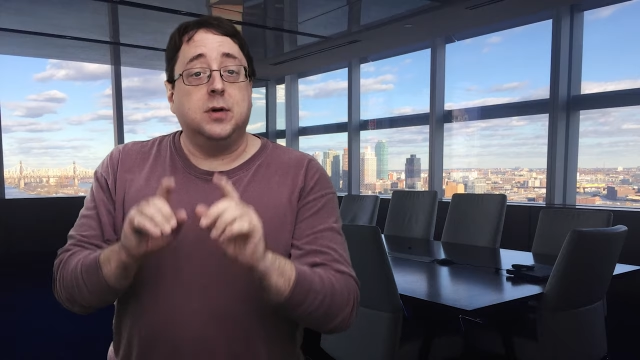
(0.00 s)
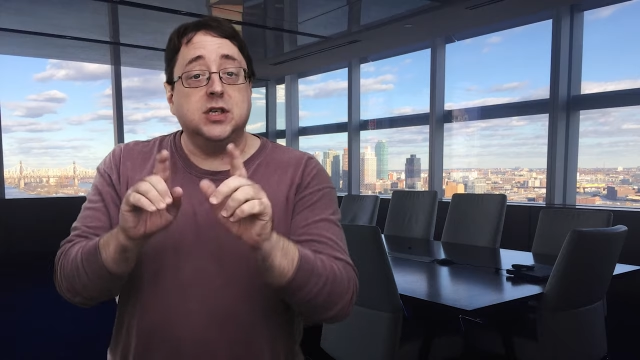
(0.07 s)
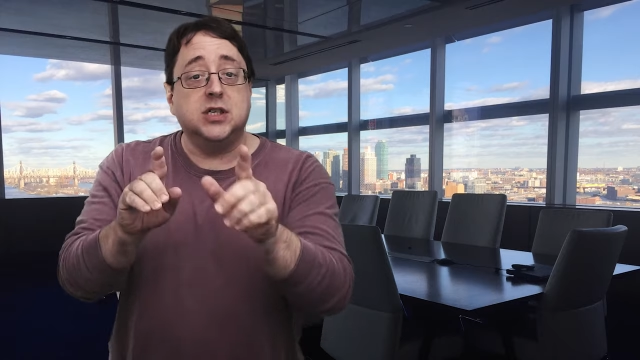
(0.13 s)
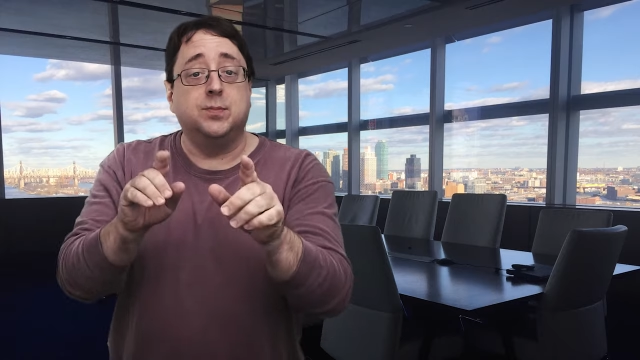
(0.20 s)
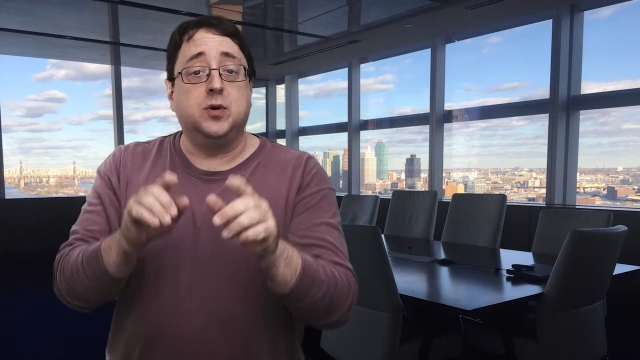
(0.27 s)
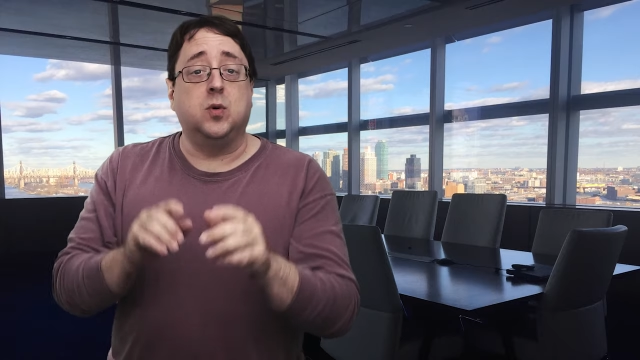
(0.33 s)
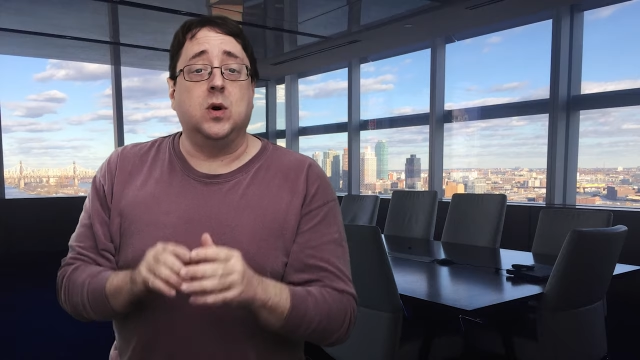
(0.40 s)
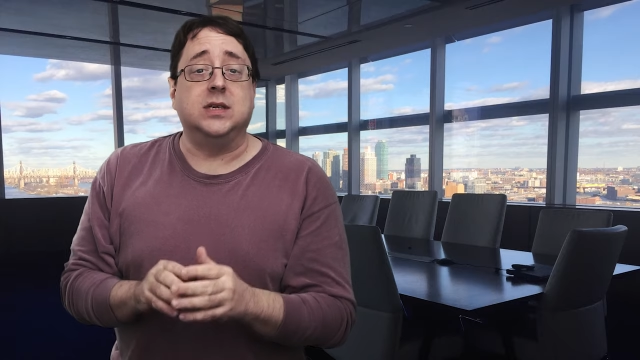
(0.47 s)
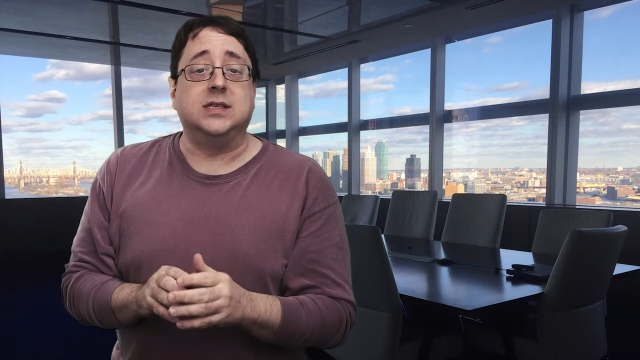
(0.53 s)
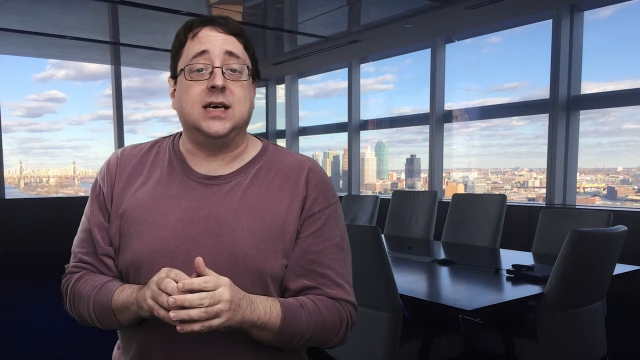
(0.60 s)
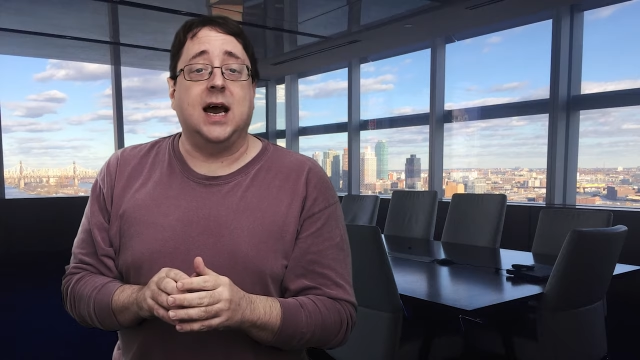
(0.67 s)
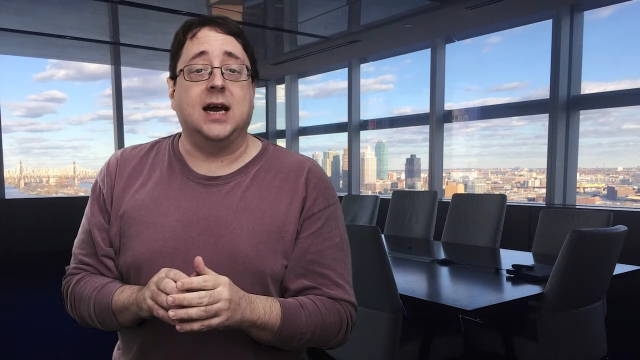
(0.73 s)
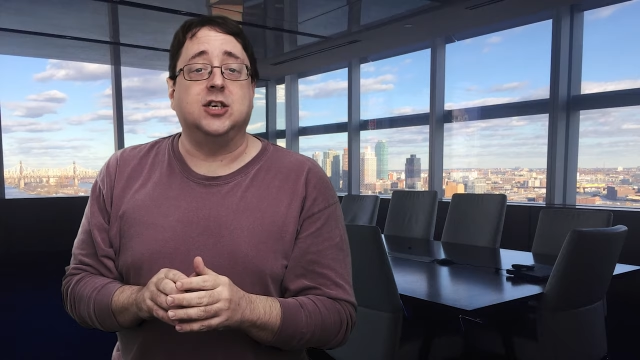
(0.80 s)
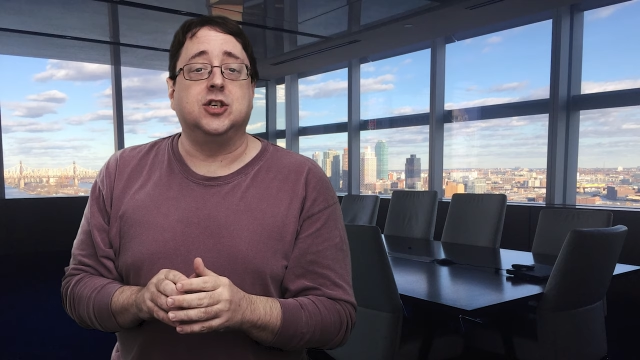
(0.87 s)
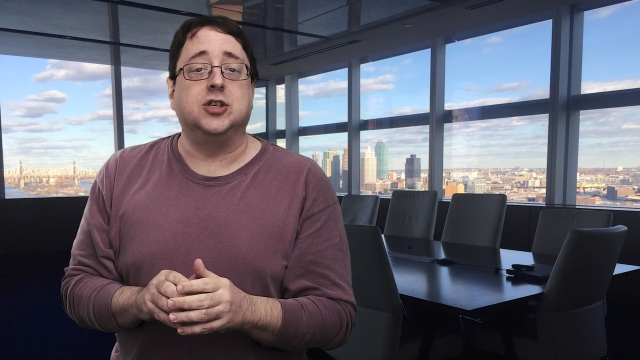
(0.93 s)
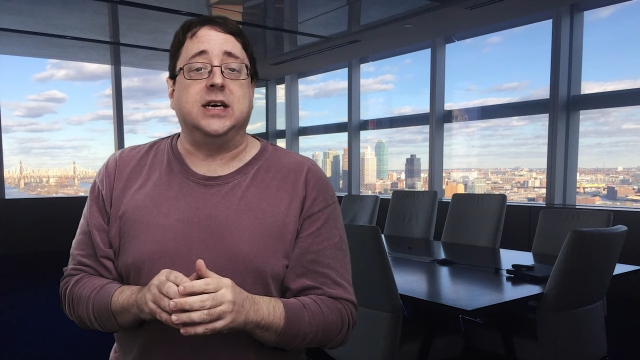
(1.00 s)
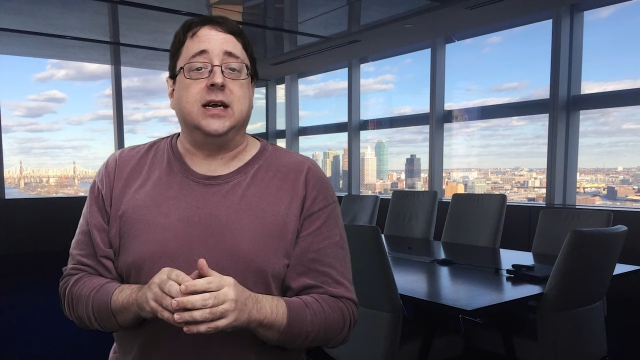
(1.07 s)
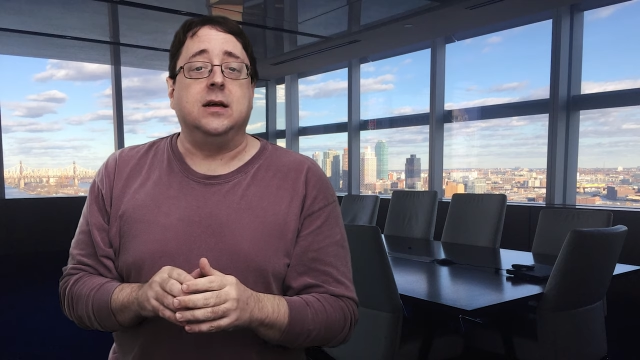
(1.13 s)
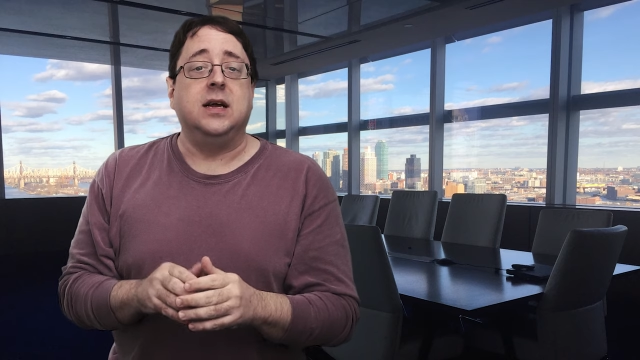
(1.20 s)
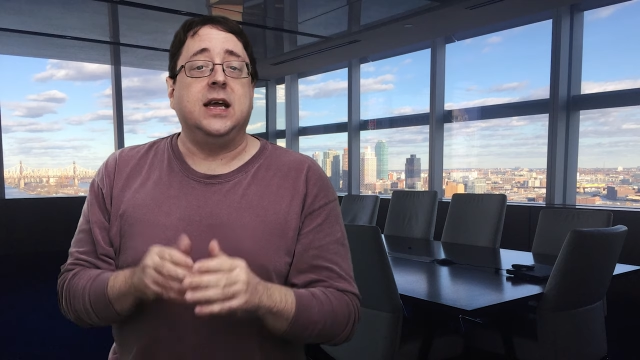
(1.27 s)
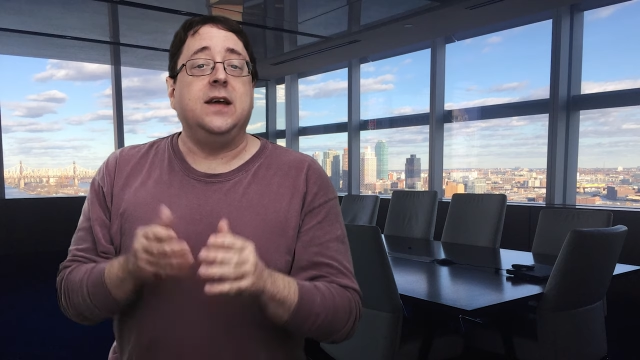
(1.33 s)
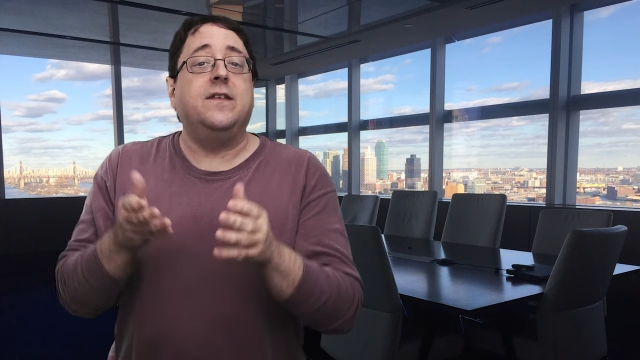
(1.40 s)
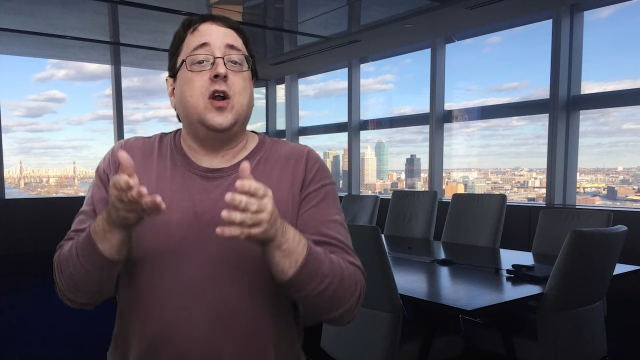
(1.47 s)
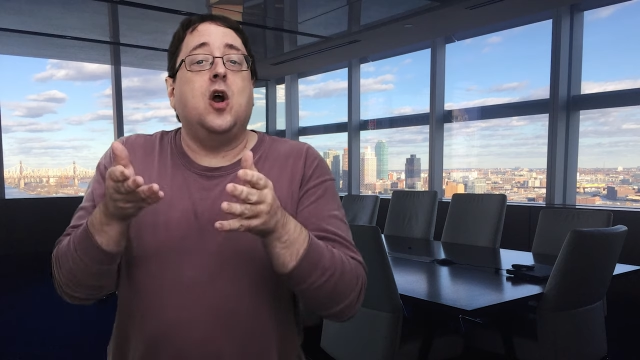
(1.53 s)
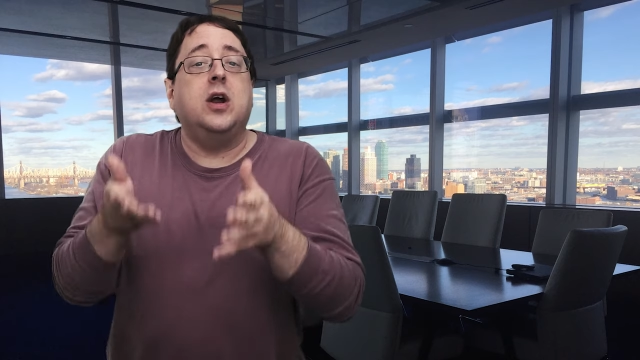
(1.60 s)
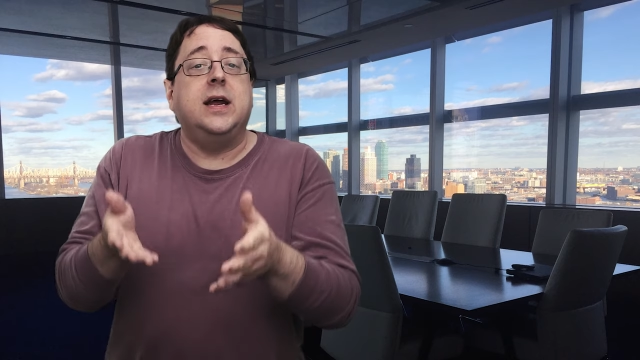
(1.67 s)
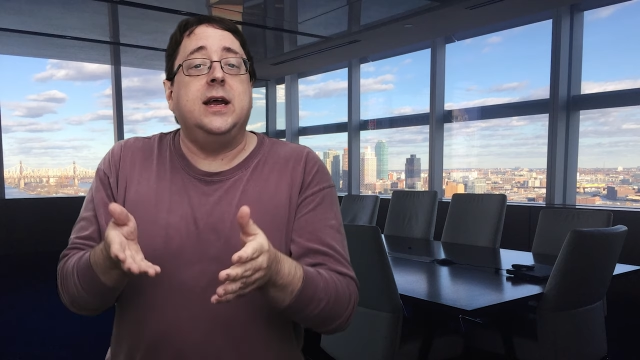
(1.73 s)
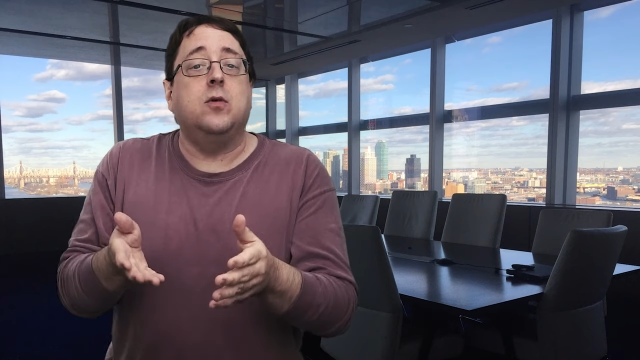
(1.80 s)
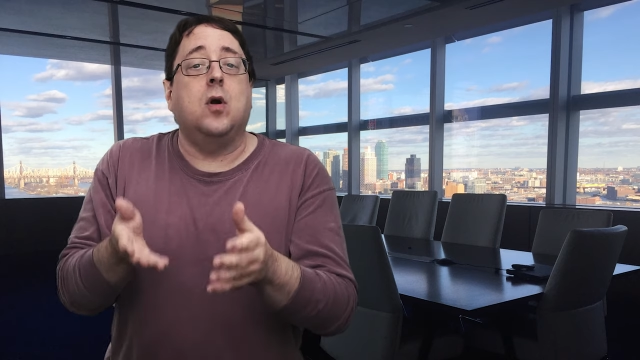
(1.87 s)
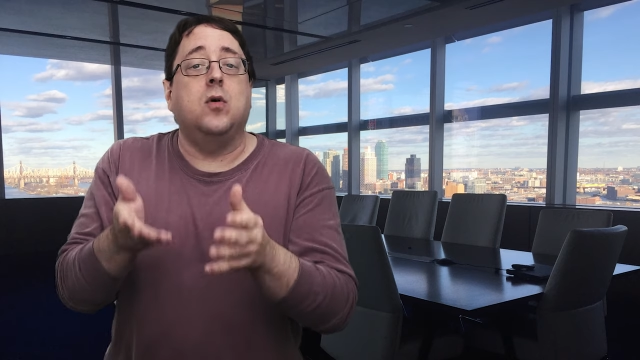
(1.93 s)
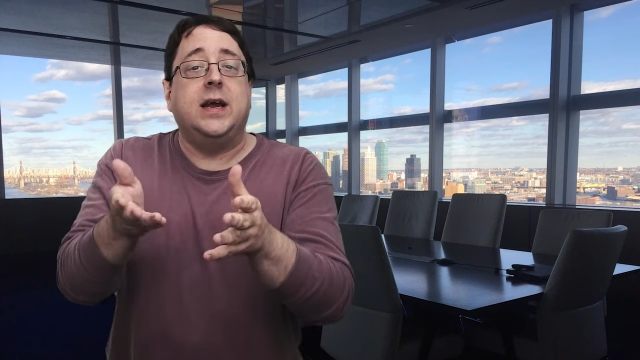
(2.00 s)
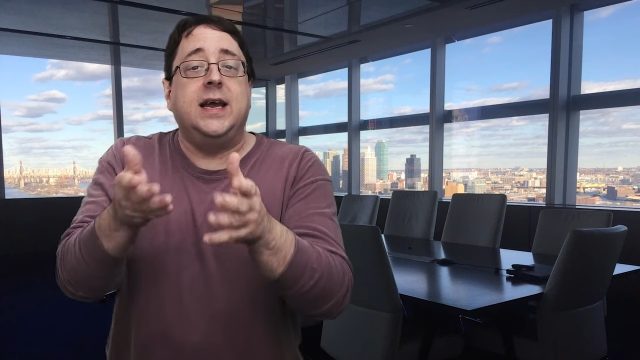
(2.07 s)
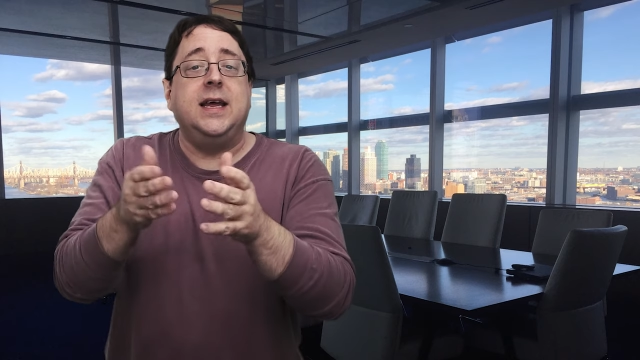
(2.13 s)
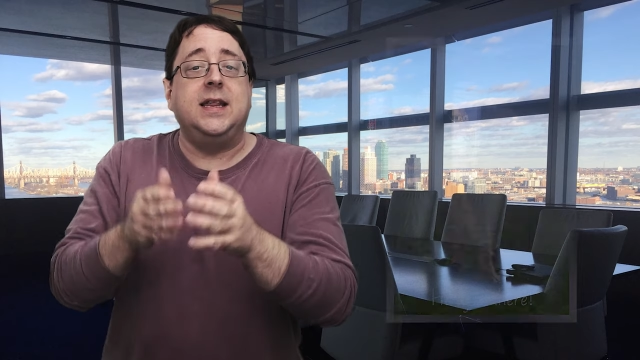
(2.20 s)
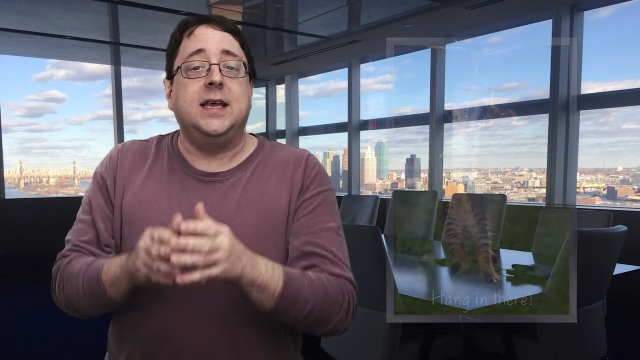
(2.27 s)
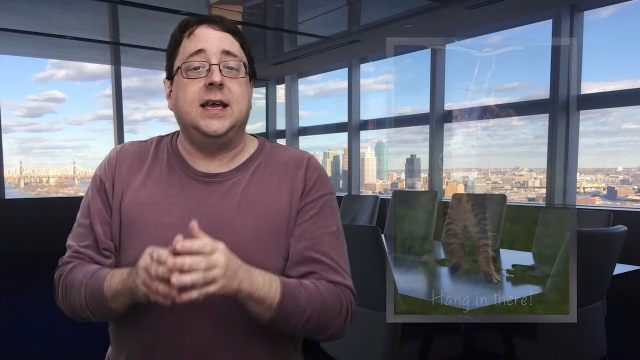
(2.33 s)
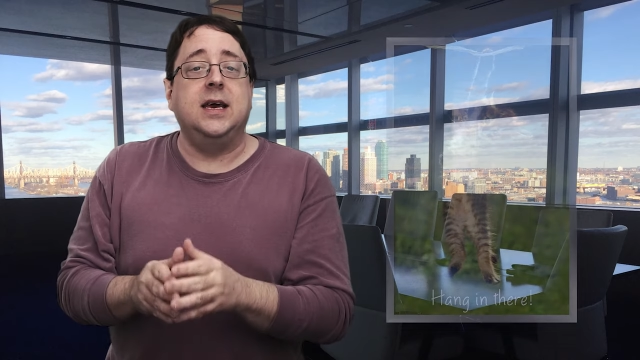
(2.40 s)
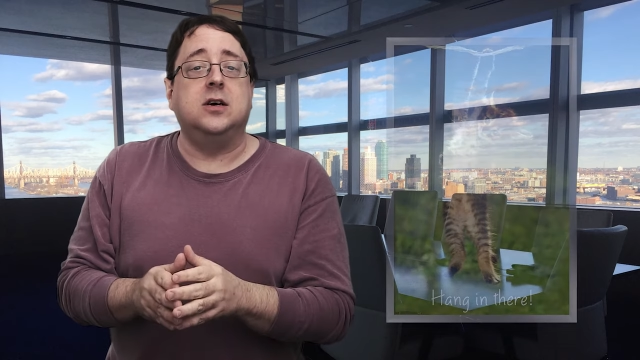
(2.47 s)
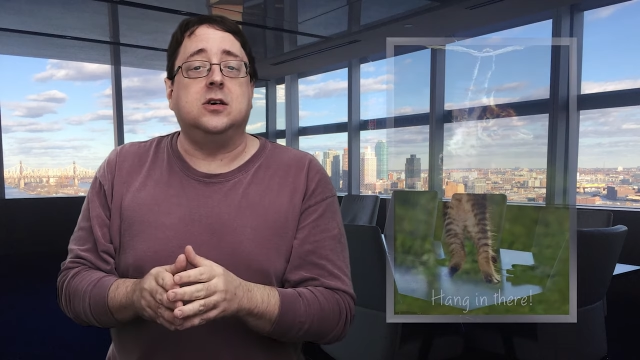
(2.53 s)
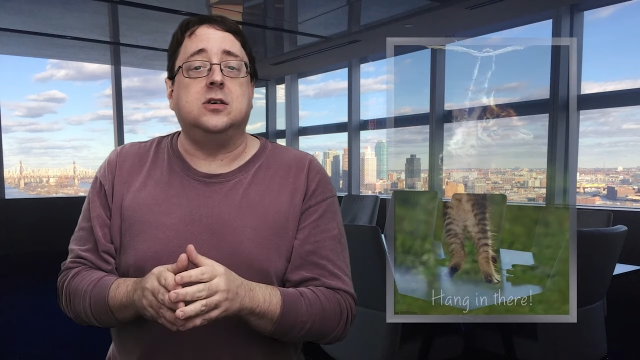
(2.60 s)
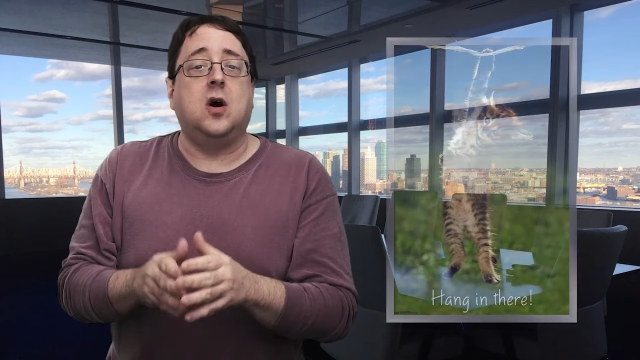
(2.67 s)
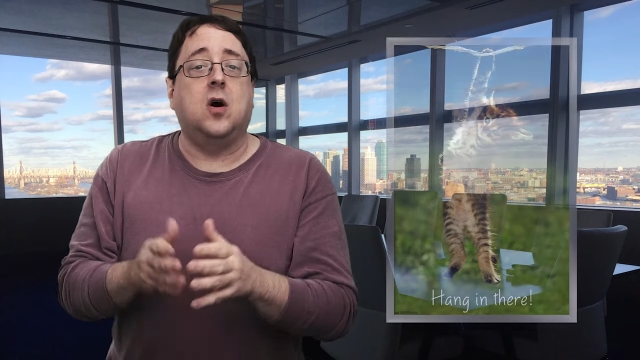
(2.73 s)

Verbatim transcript: multiple ones actually. Even our hero Keith Gill,